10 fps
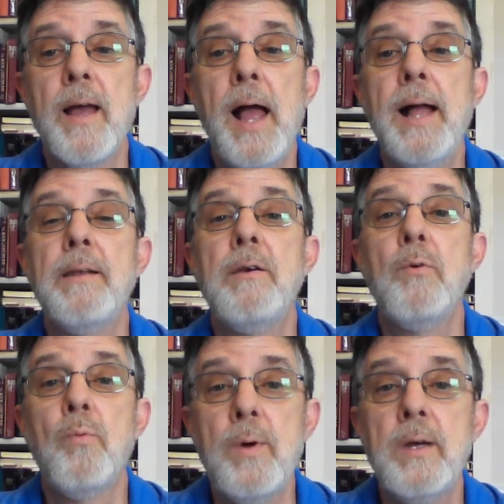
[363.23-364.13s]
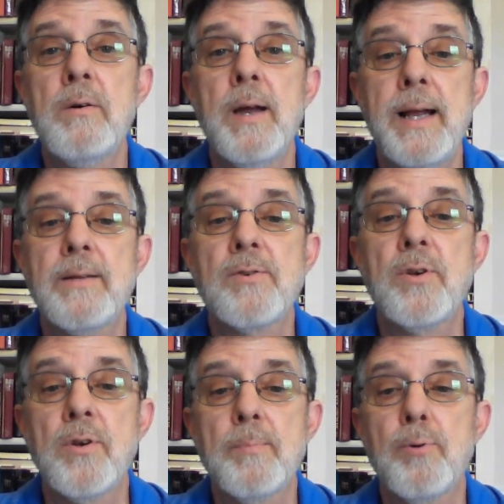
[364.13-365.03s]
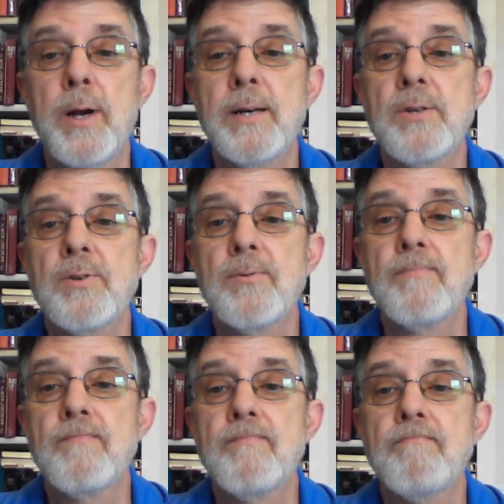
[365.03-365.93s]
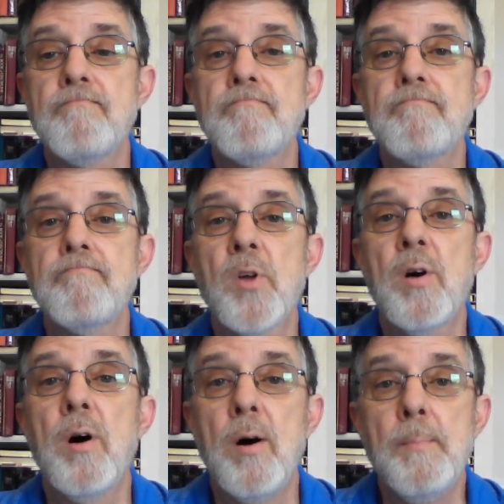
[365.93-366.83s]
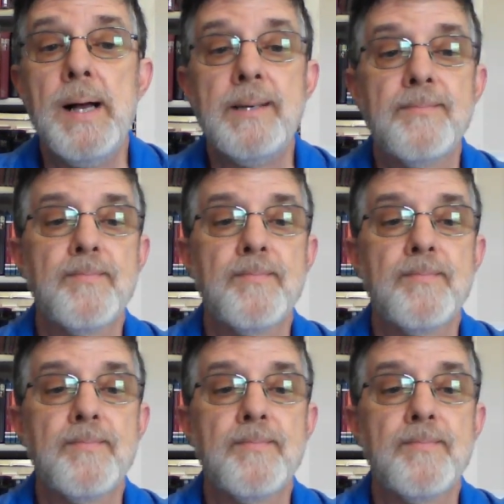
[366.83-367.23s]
and He will answer your prayers. Amen.